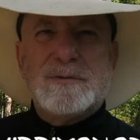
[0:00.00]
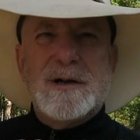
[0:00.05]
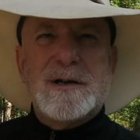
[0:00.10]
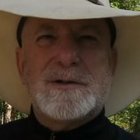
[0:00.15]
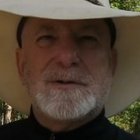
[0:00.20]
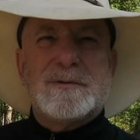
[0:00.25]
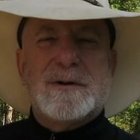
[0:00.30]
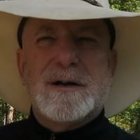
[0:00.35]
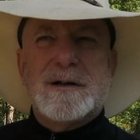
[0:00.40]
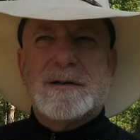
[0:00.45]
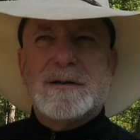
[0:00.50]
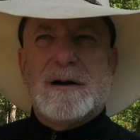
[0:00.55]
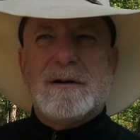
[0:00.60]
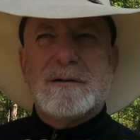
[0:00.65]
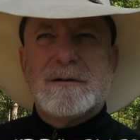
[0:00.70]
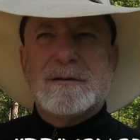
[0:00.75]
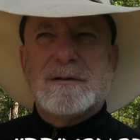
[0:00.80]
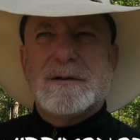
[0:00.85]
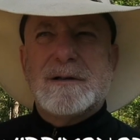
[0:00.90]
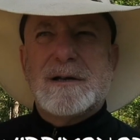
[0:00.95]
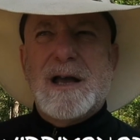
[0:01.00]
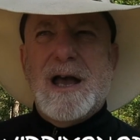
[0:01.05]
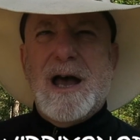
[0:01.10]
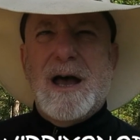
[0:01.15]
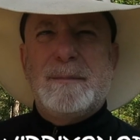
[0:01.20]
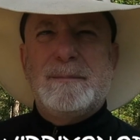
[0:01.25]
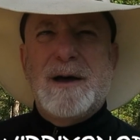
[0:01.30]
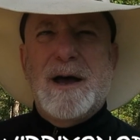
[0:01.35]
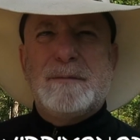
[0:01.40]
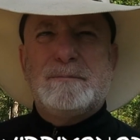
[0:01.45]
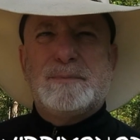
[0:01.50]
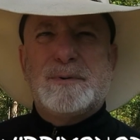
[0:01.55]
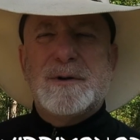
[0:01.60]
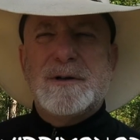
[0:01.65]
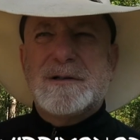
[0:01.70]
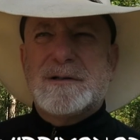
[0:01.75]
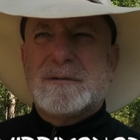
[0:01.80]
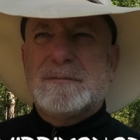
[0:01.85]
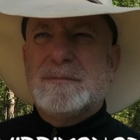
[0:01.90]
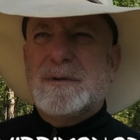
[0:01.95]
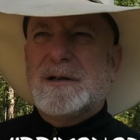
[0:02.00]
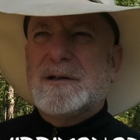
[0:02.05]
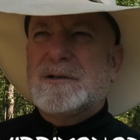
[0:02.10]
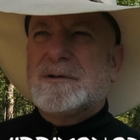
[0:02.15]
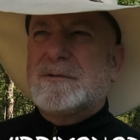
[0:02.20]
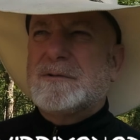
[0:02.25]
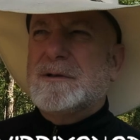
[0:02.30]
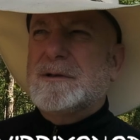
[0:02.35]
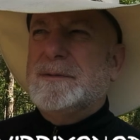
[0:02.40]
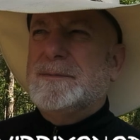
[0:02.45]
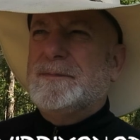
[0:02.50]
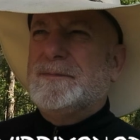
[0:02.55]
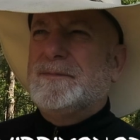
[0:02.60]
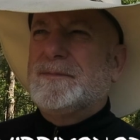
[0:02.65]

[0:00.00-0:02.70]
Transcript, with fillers: restaurant talking to a guy about prison ministry.